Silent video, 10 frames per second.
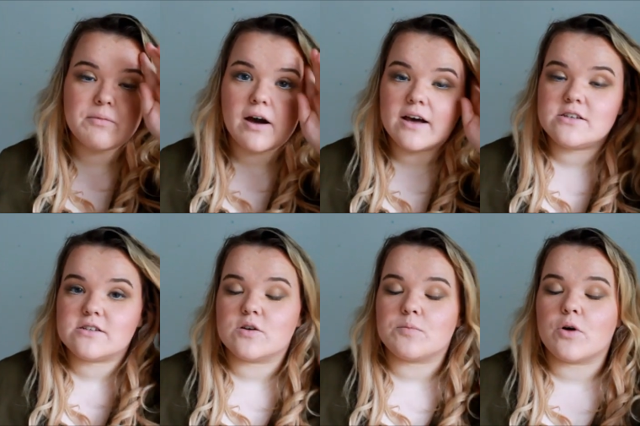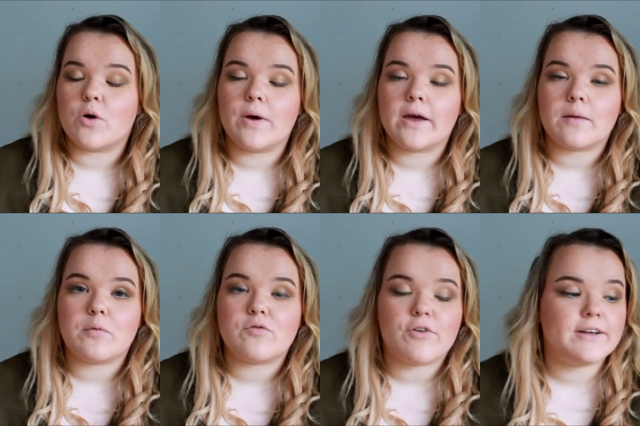my eyes just look more awake and
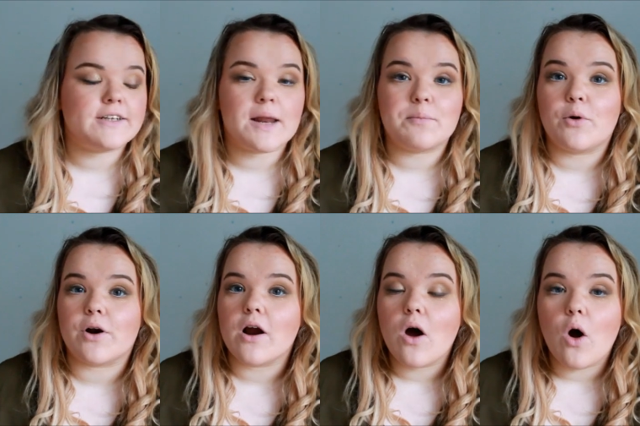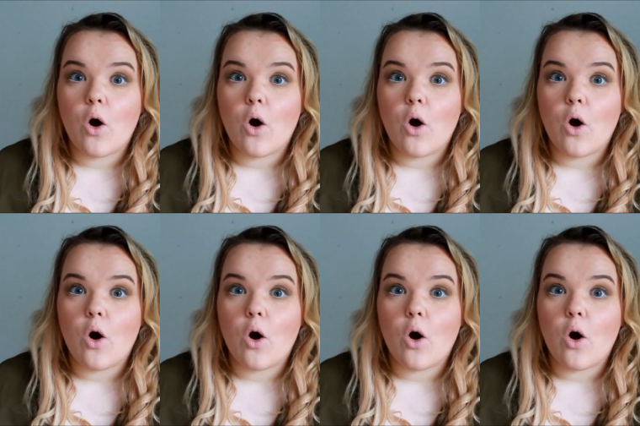more fresh and more